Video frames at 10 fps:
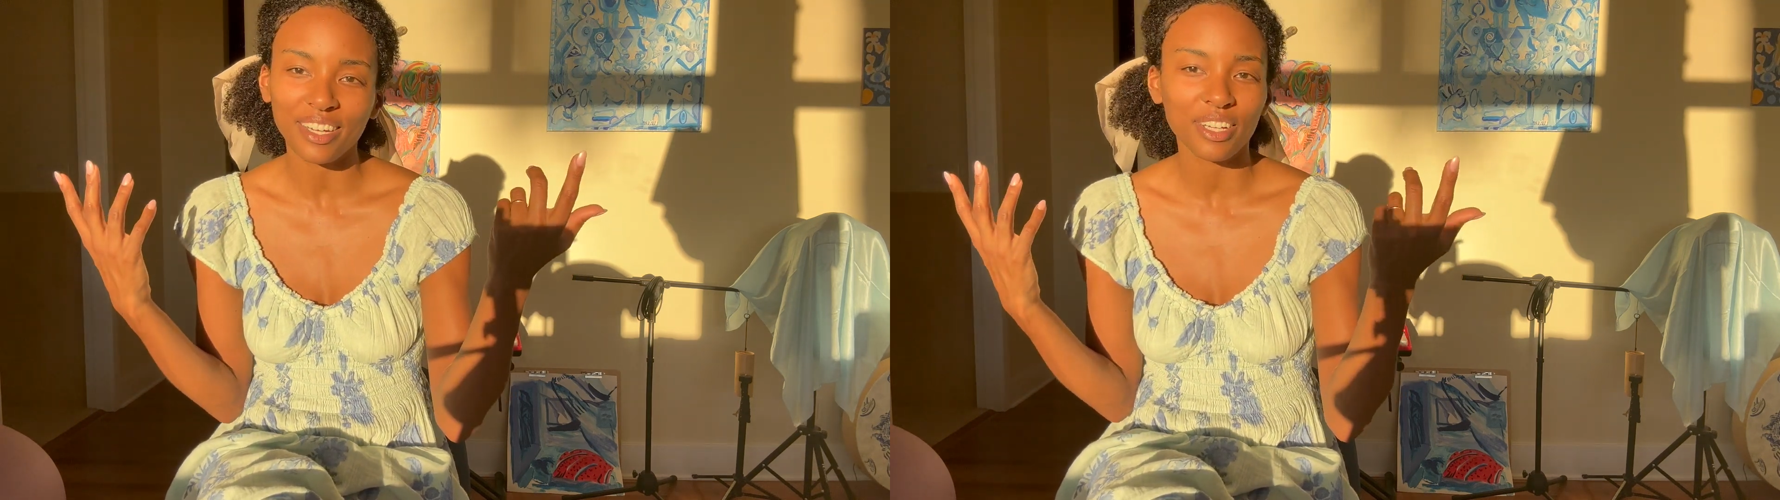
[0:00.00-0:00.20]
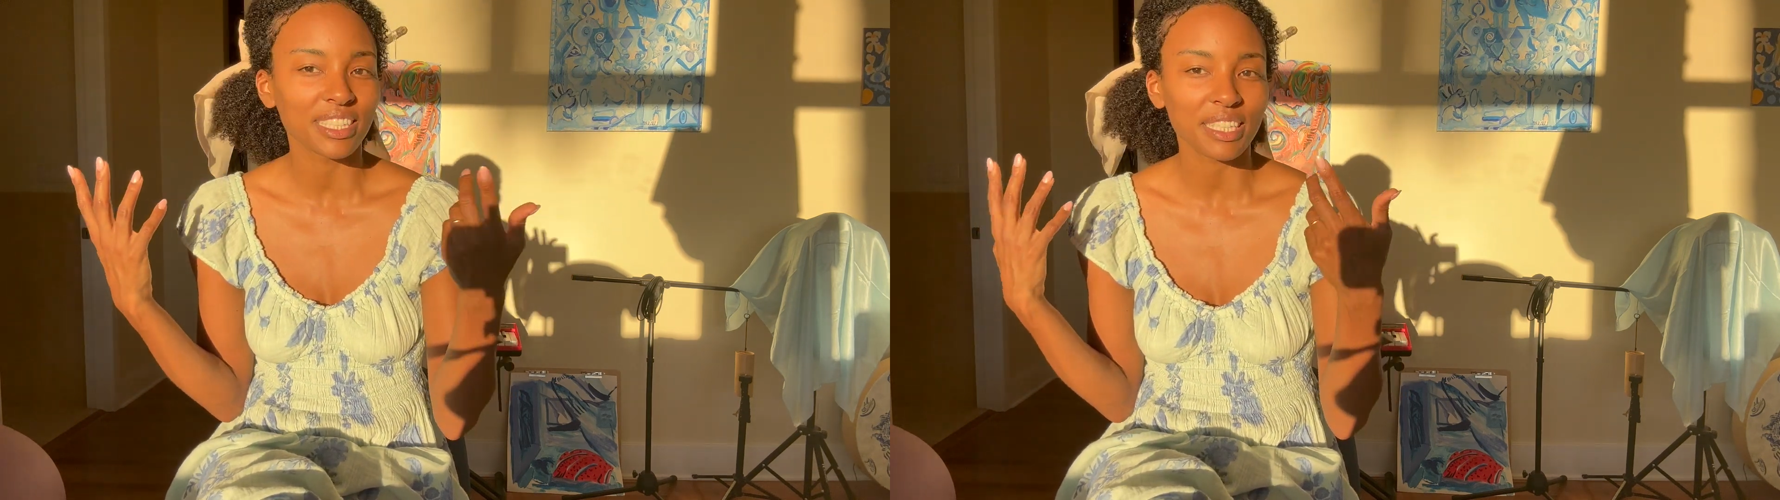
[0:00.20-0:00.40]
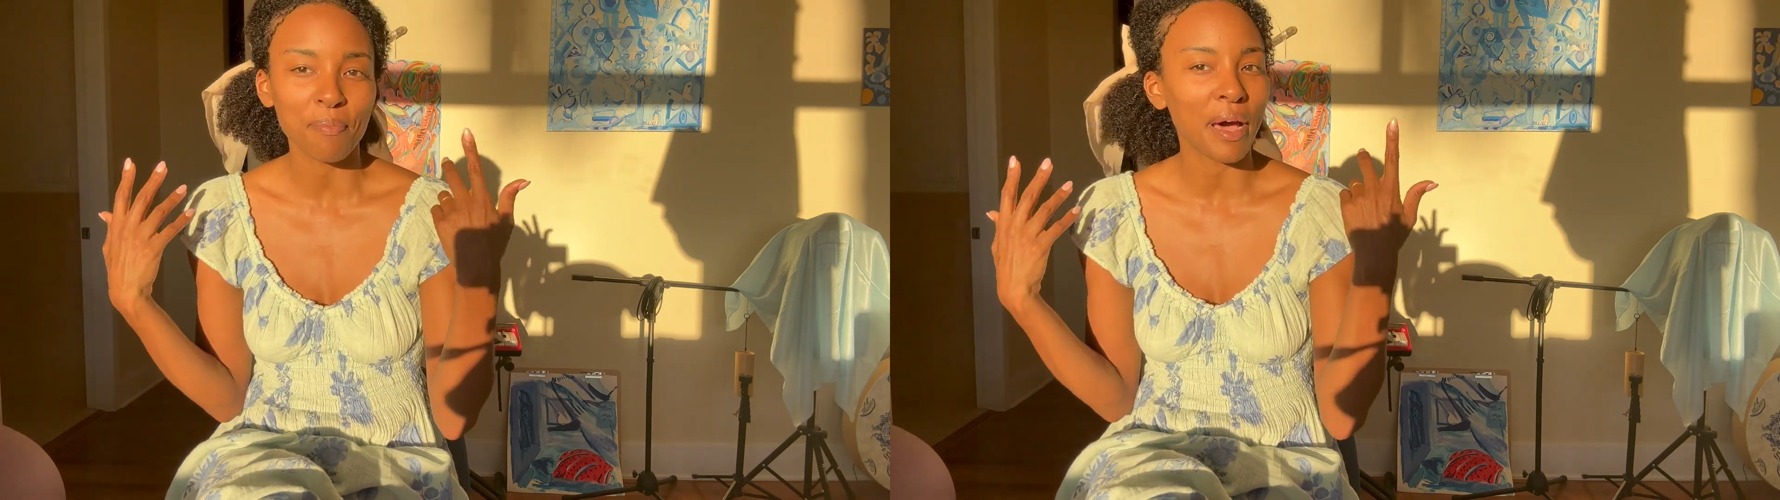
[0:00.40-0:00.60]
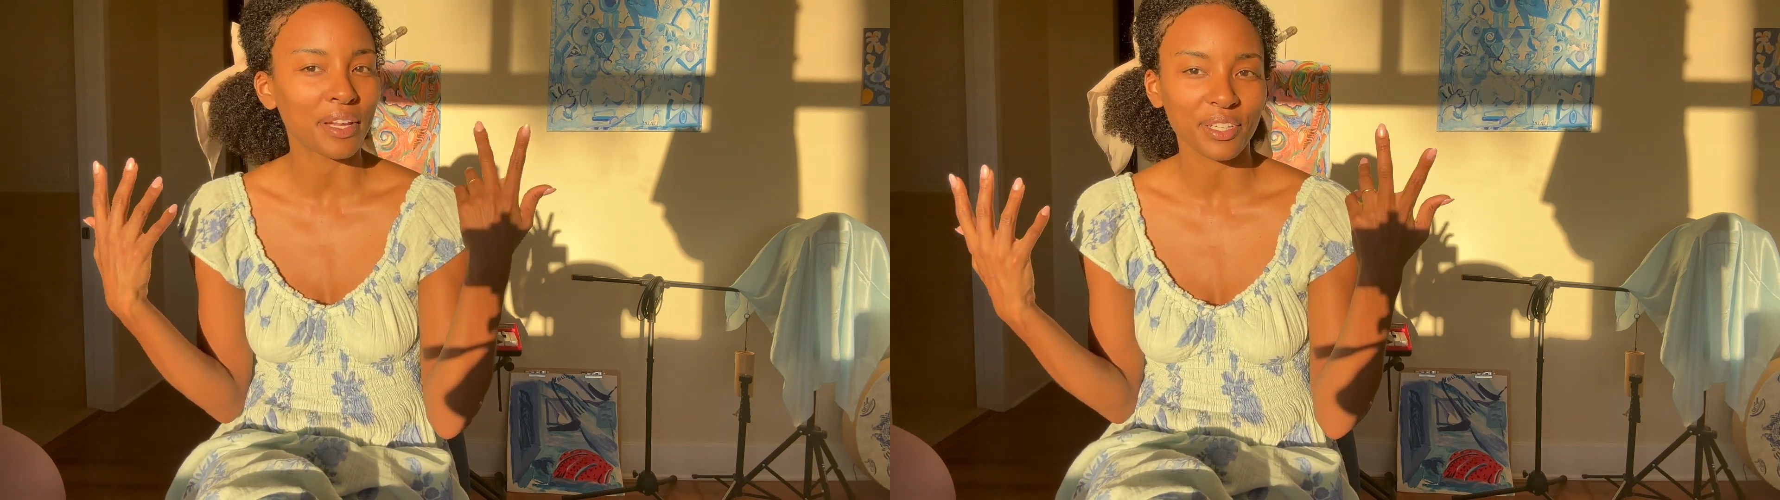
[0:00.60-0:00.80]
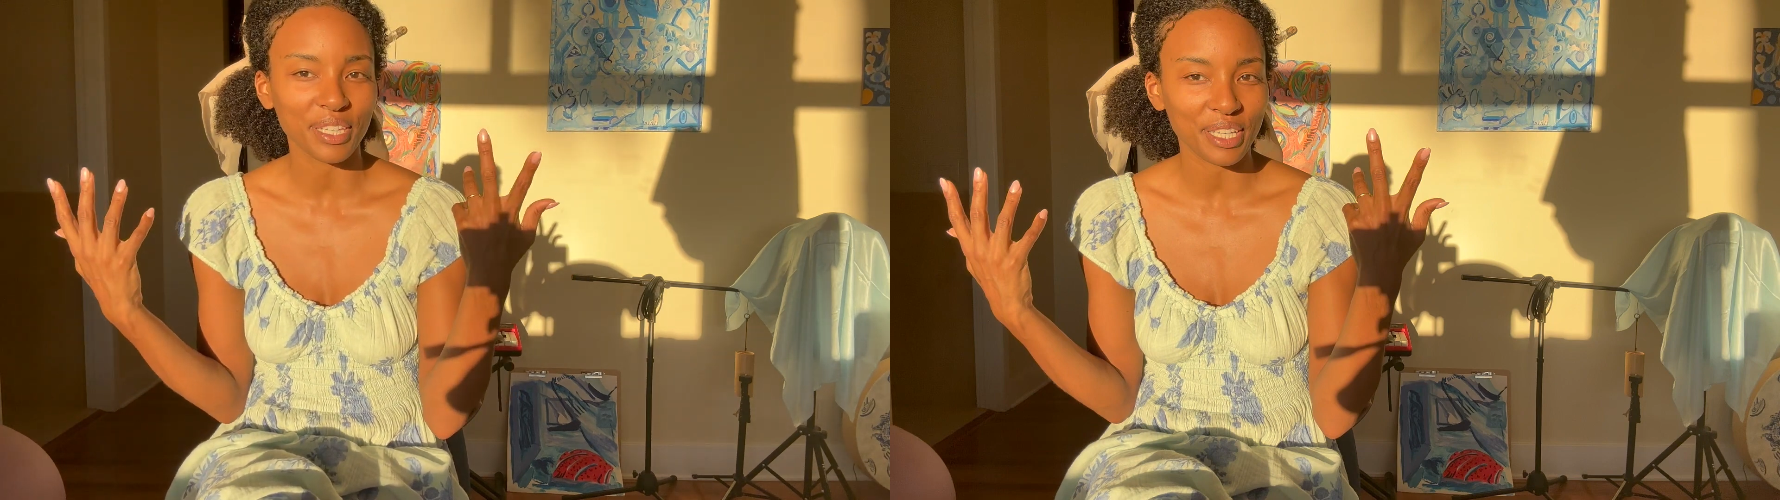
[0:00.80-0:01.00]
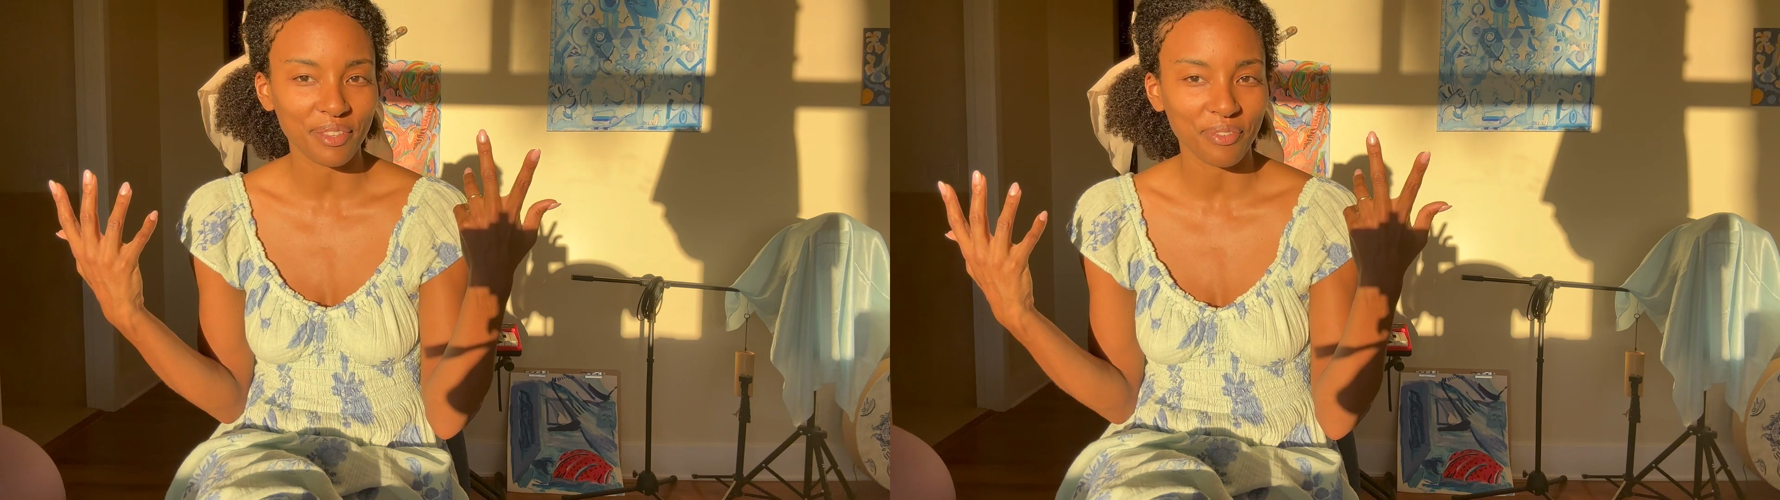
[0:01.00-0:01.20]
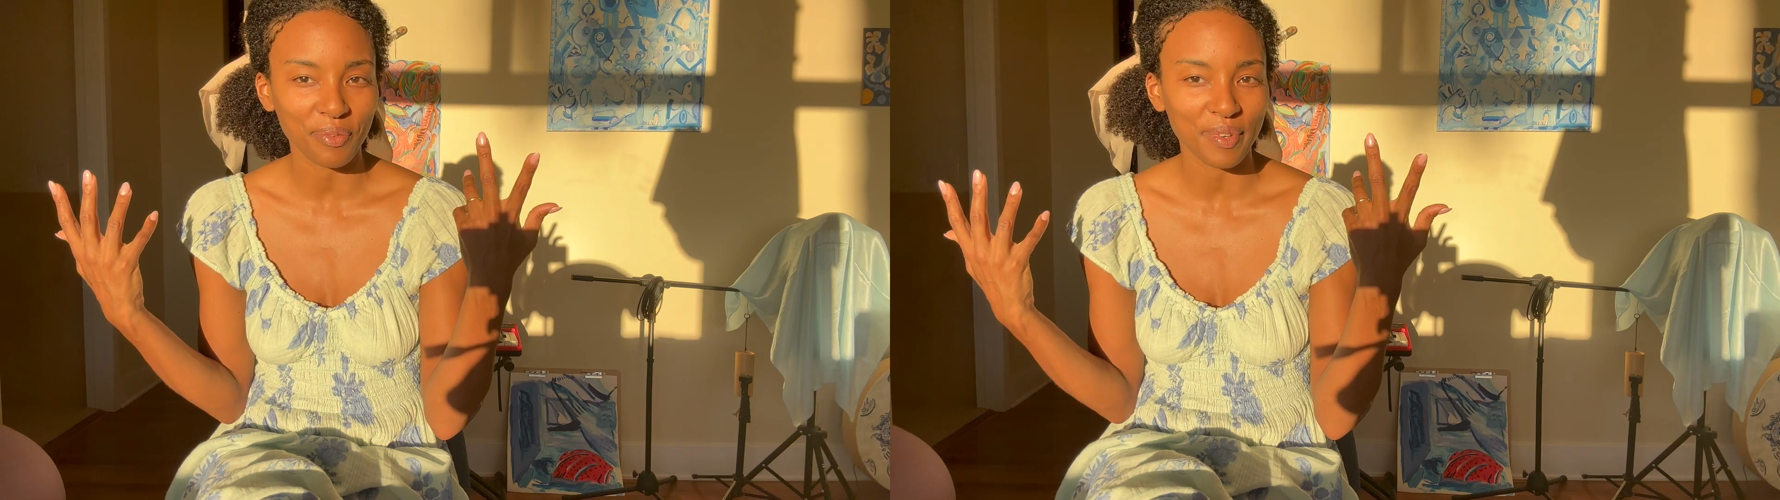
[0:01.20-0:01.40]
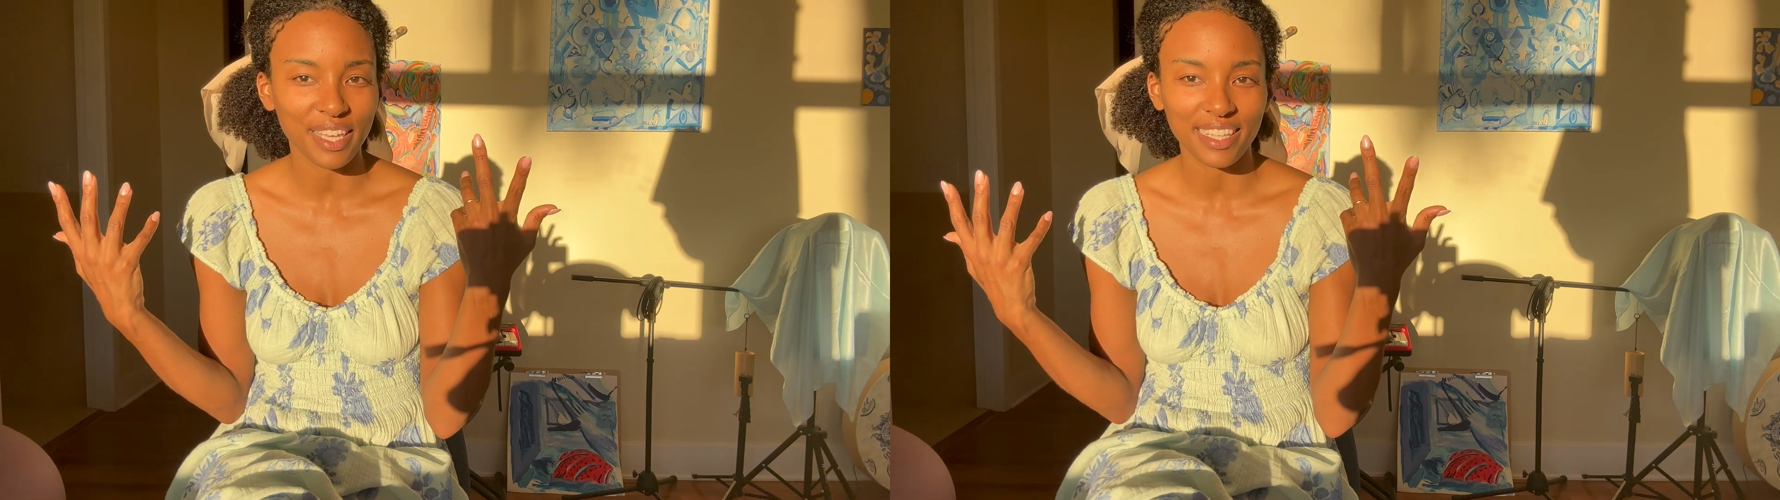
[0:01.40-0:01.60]
It's a monolith for
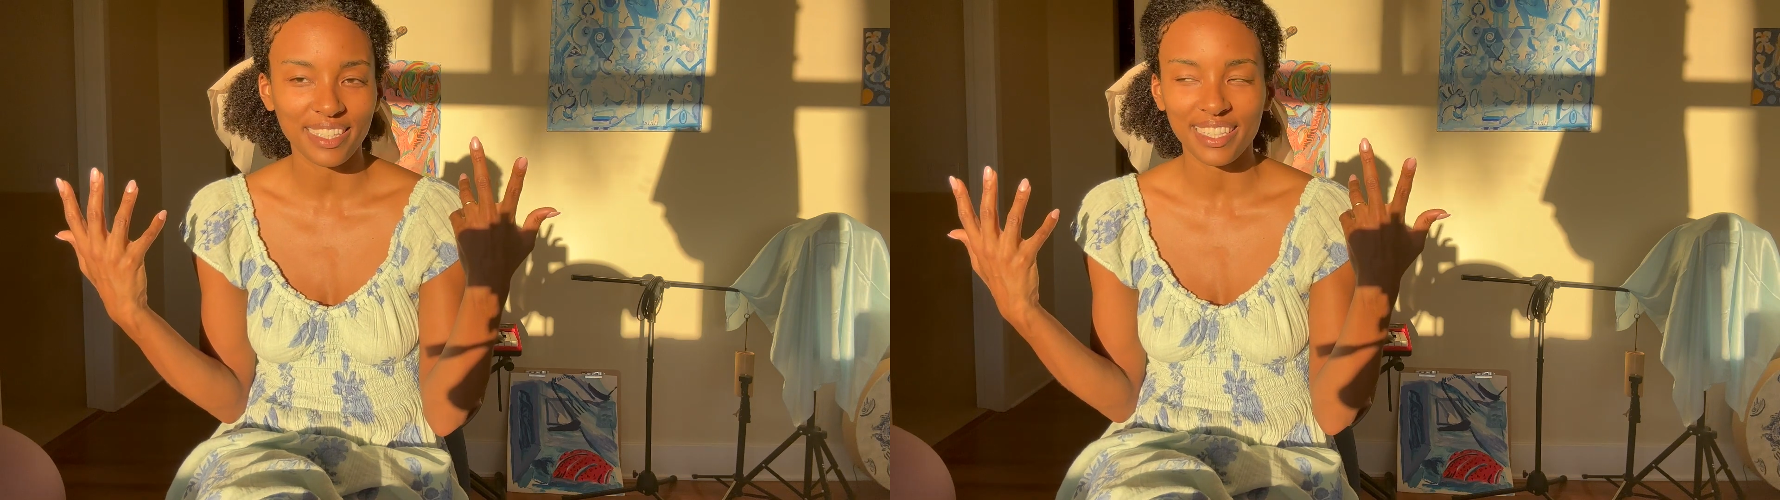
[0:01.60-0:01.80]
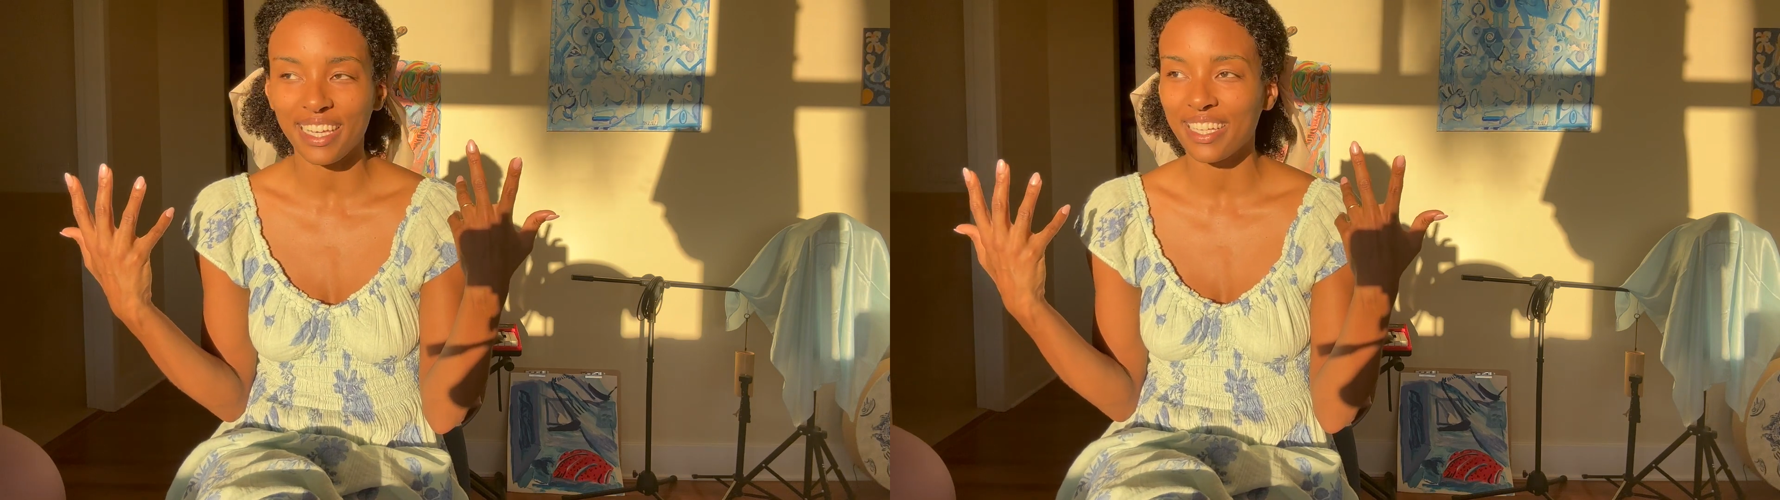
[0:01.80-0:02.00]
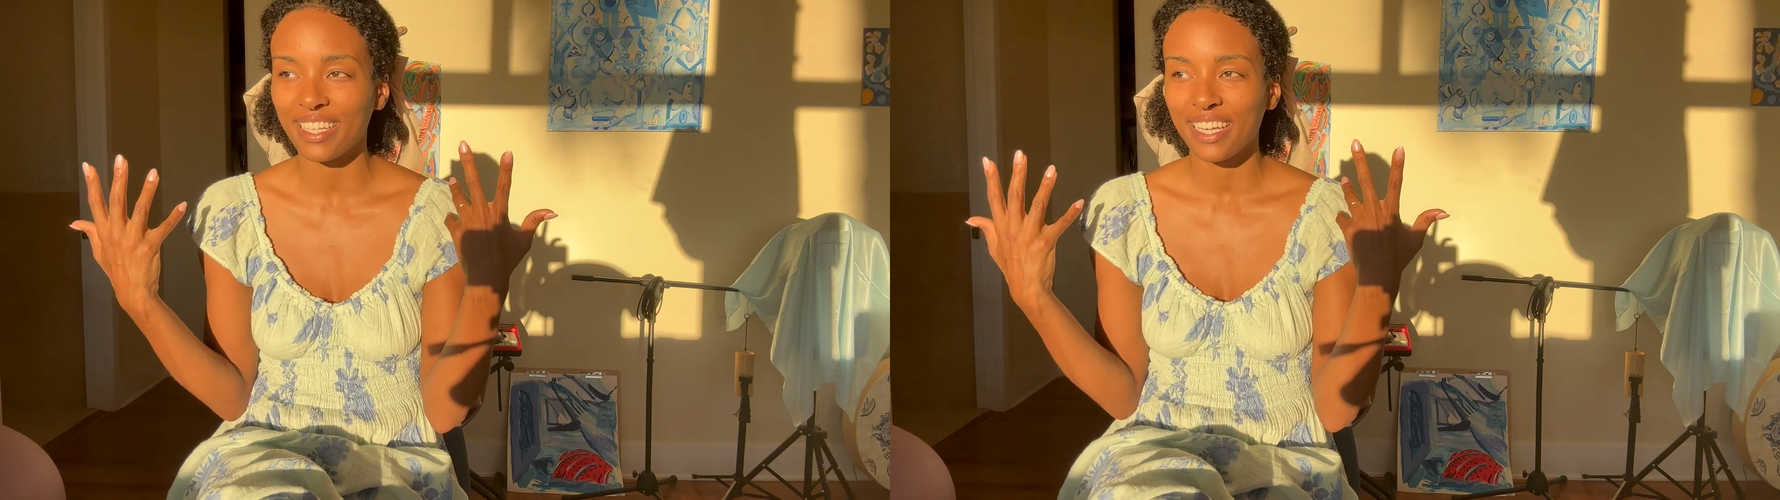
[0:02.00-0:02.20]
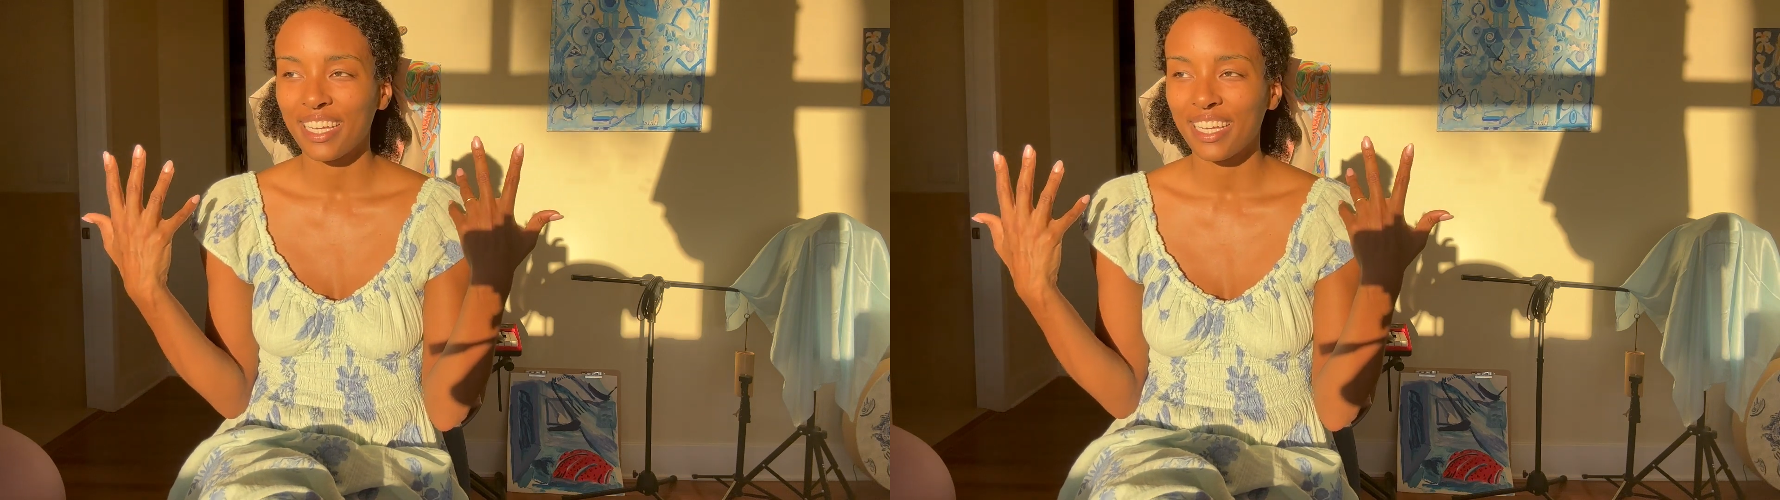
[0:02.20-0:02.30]
me, this like